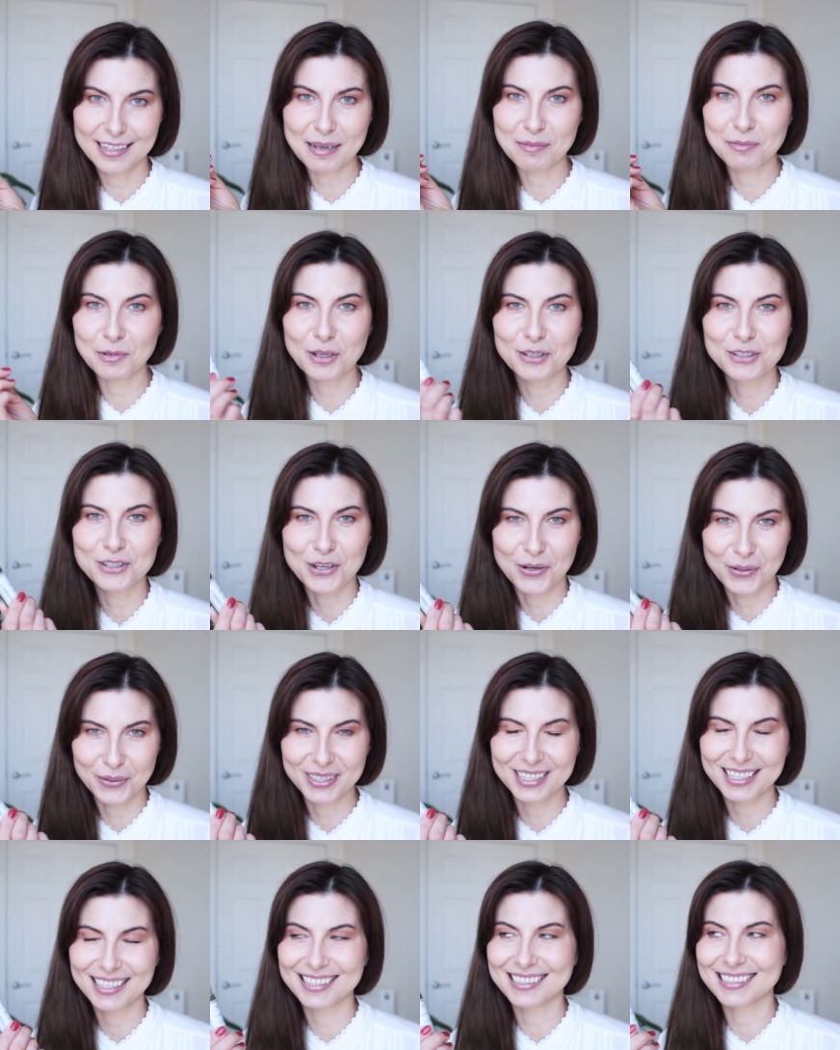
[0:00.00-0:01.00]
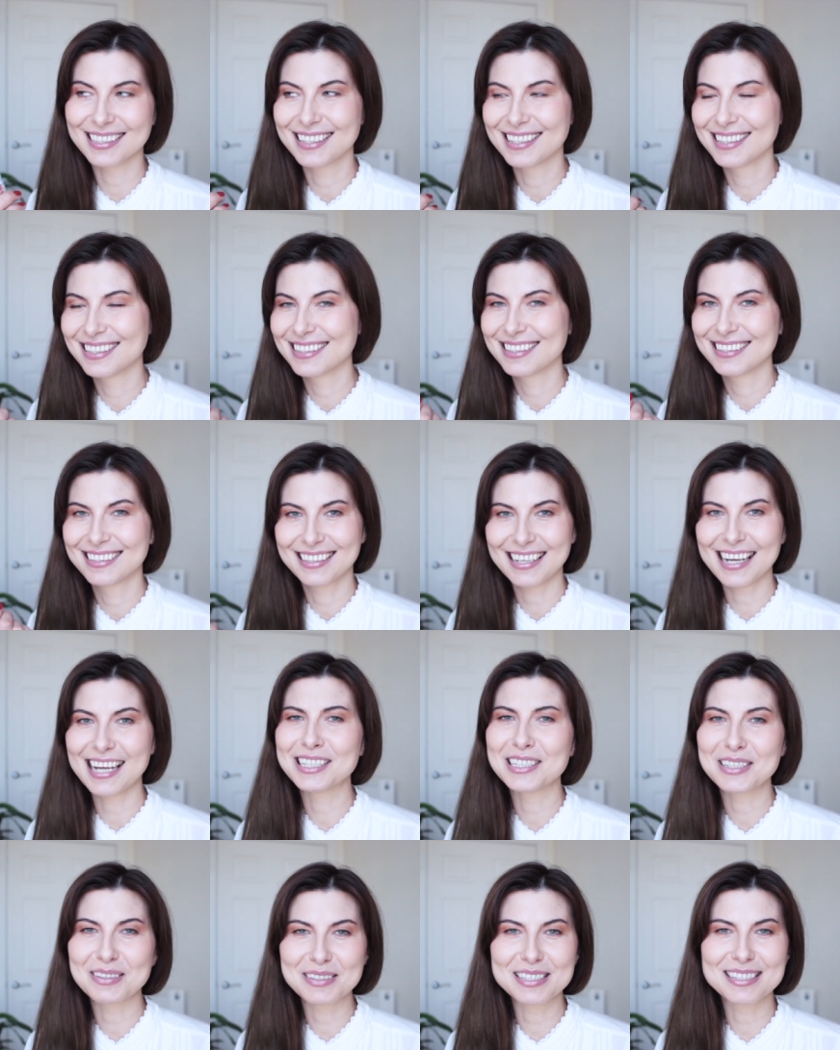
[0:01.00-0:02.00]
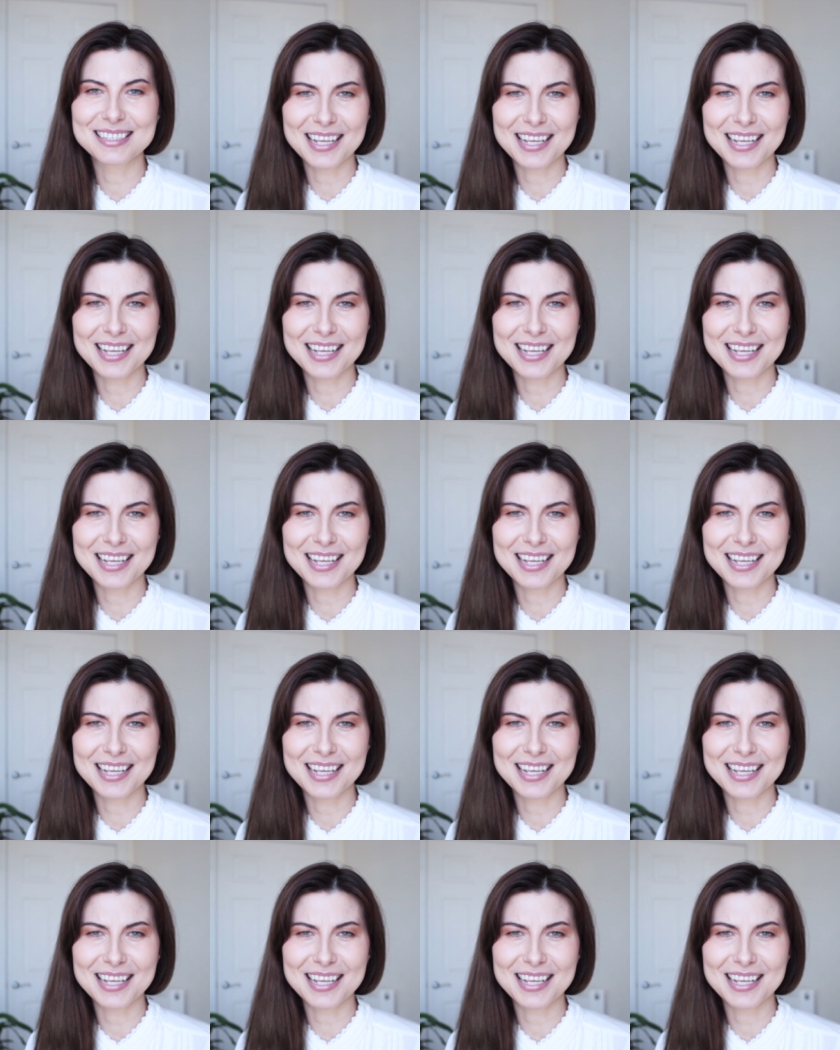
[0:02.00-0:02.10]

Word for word: I'm not joking. I know it